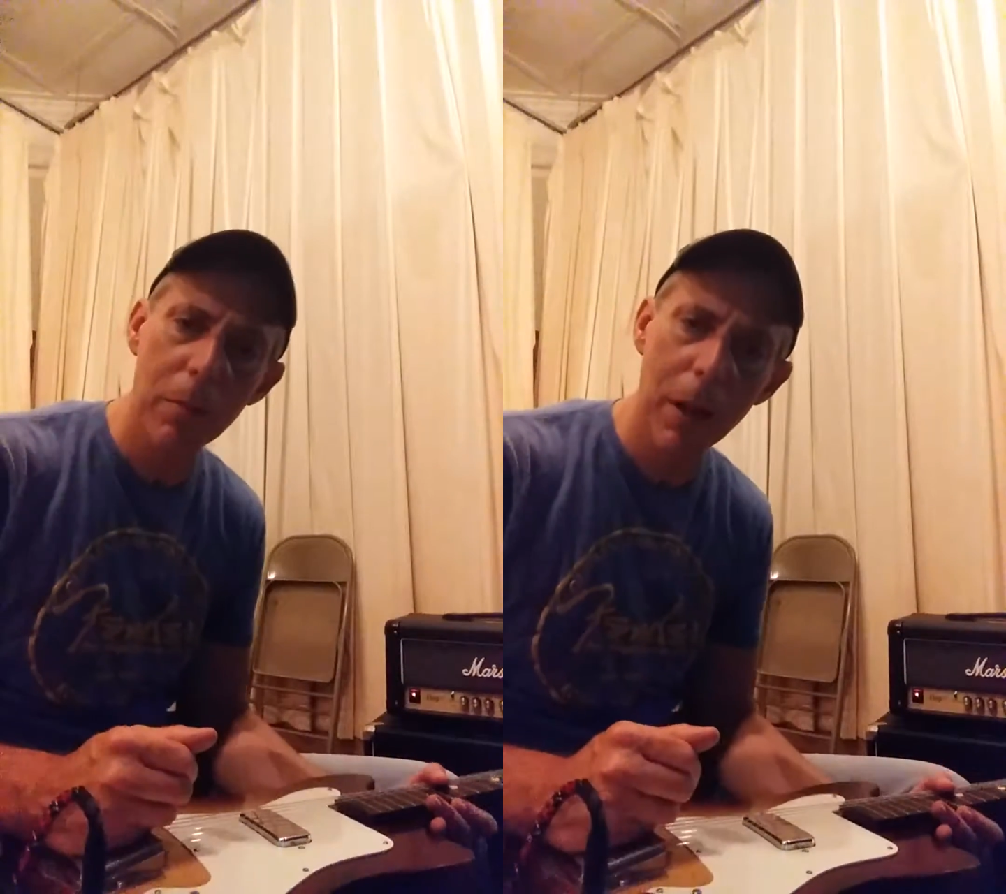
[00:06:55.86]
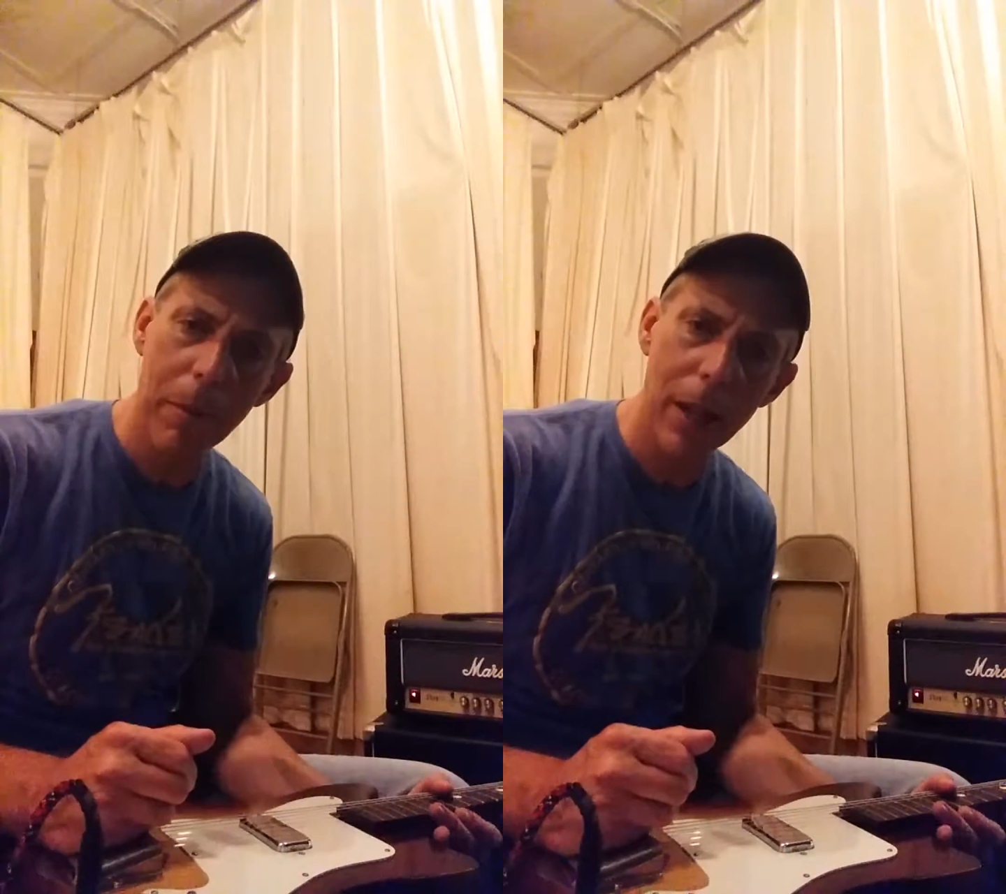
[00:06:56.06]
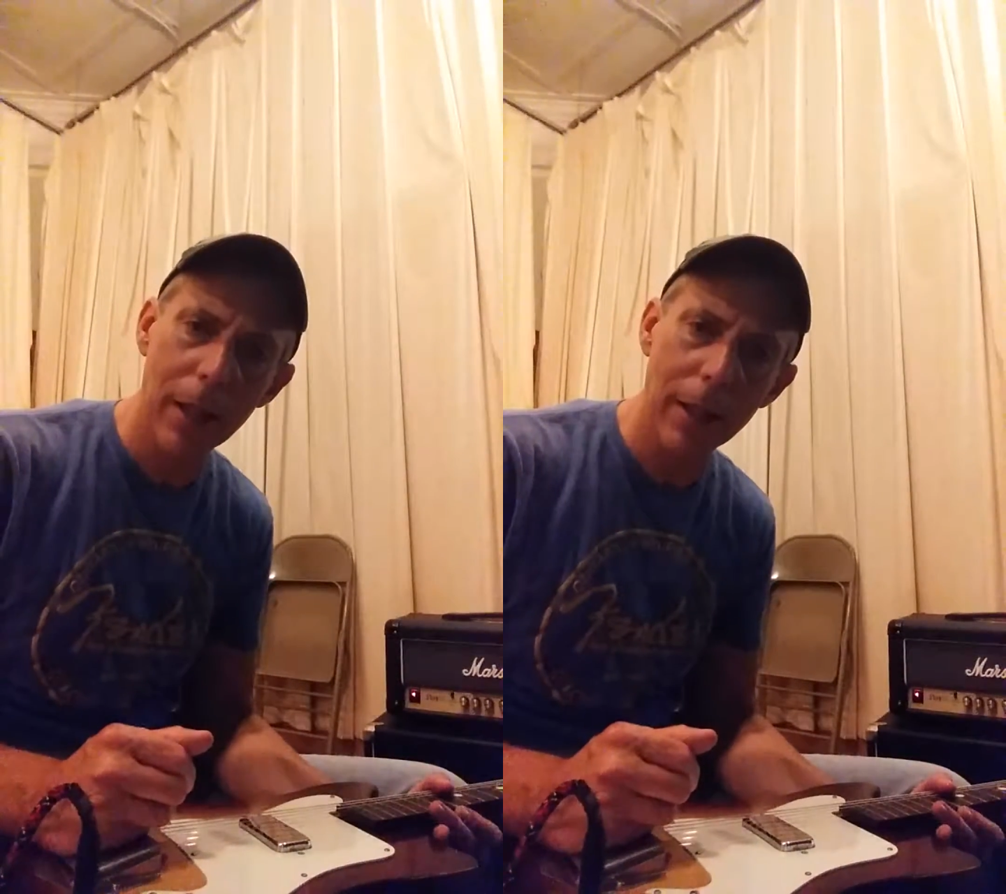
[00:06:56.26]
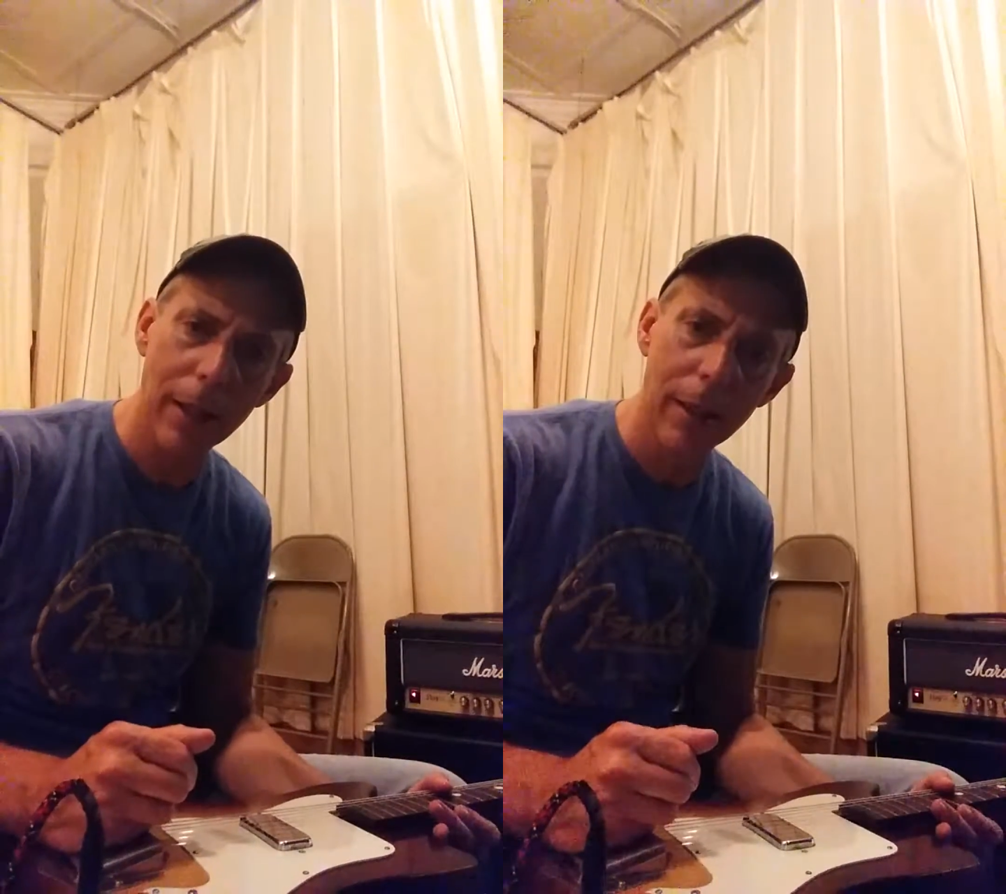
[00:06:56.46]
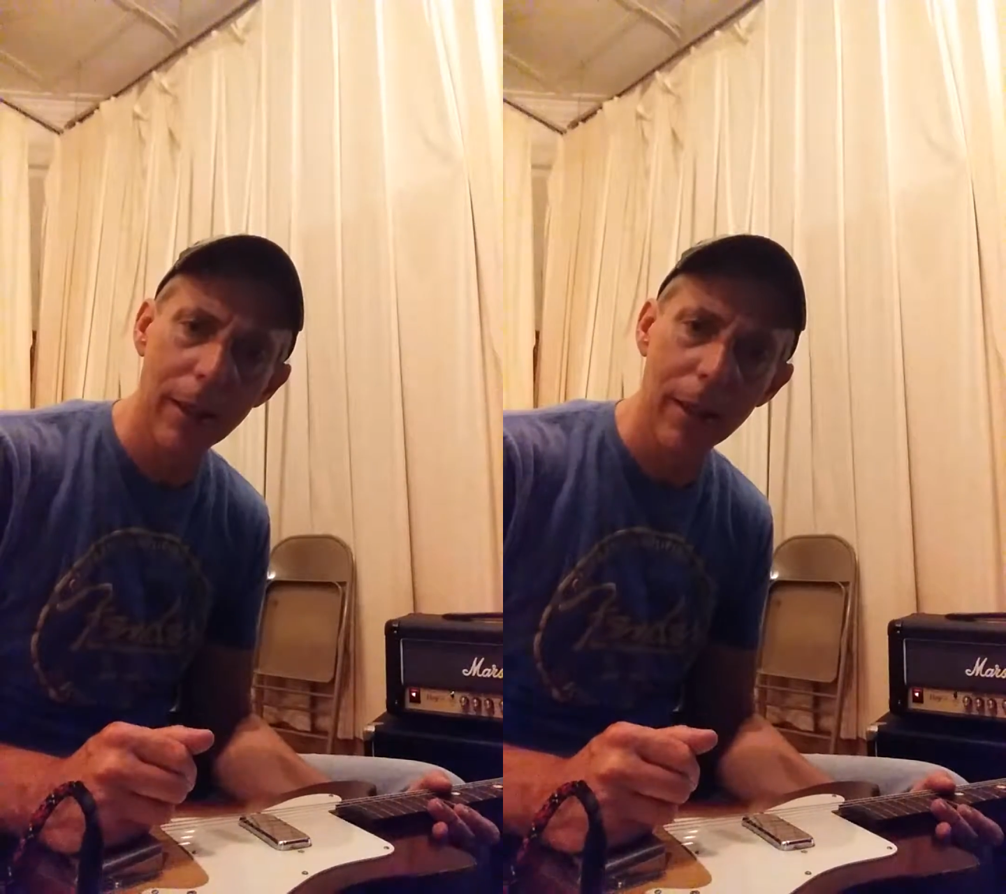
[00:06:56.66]
my mind,
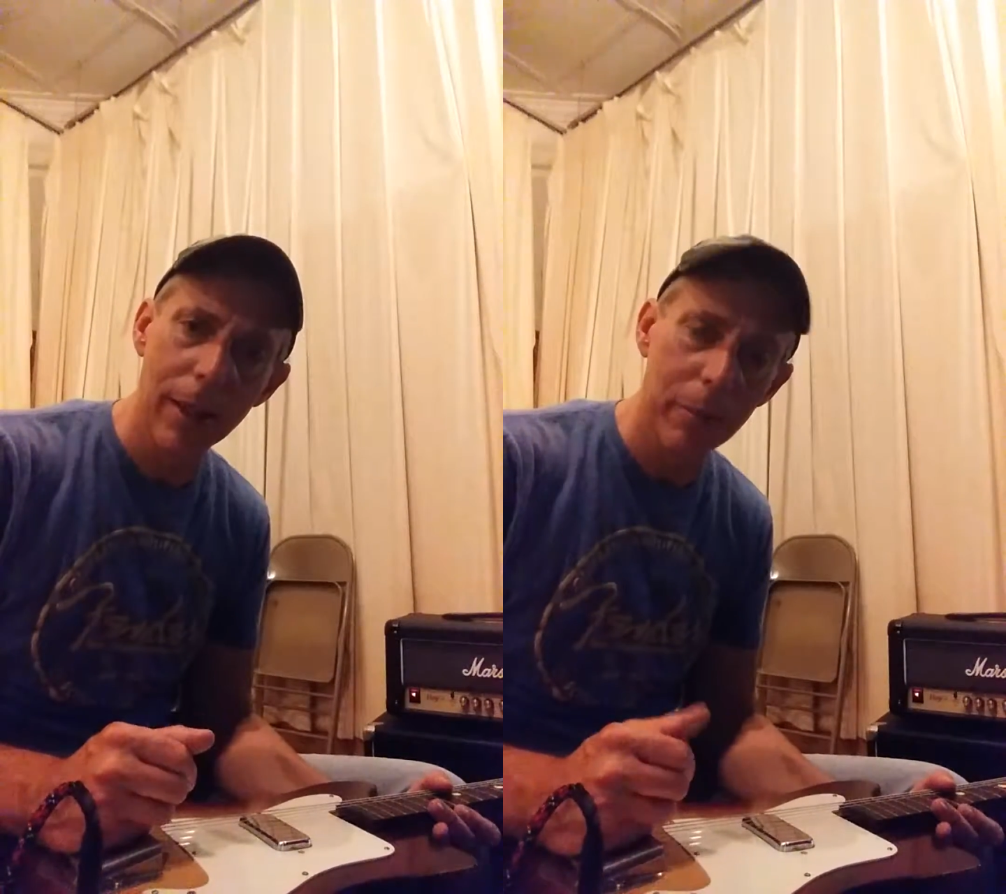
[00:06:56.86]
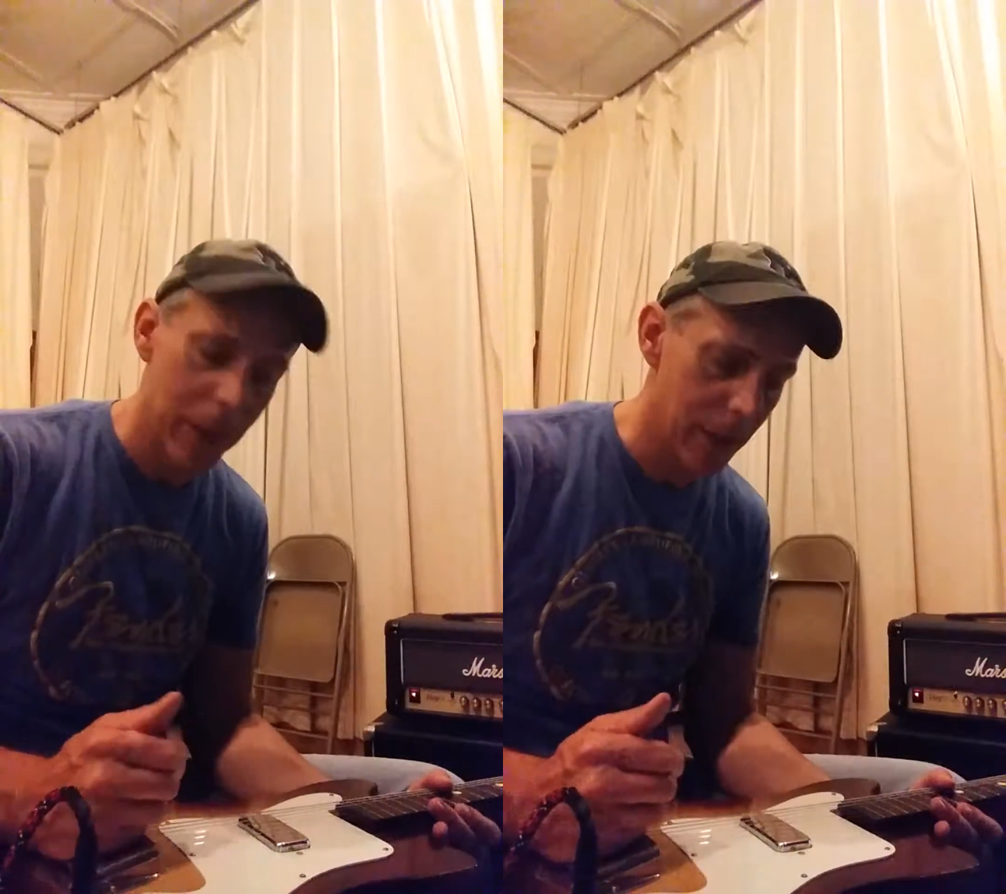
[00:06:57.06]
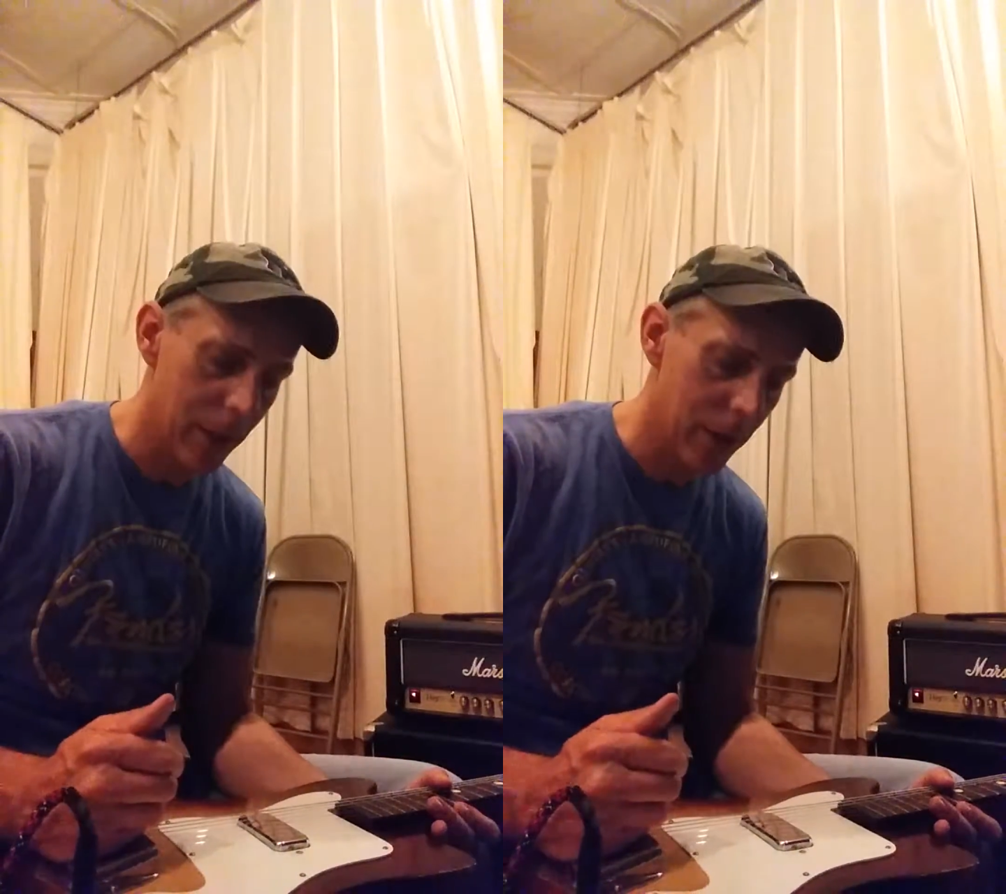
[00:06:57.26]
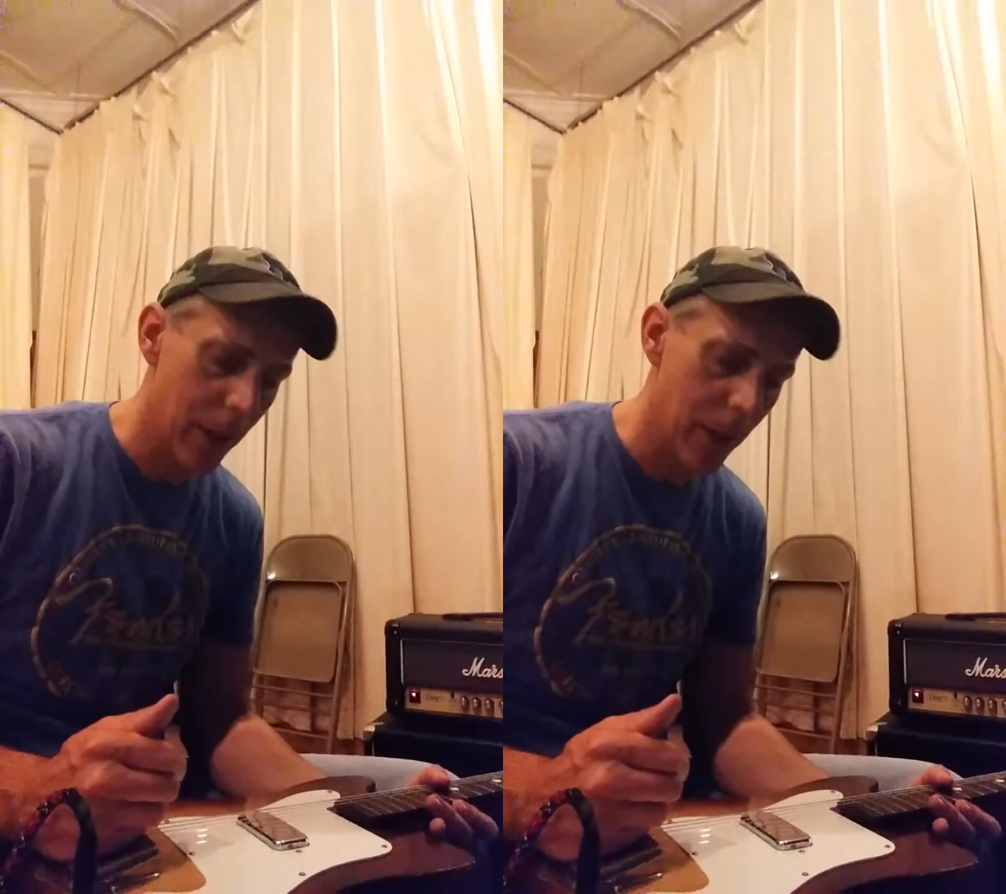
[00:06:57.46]
because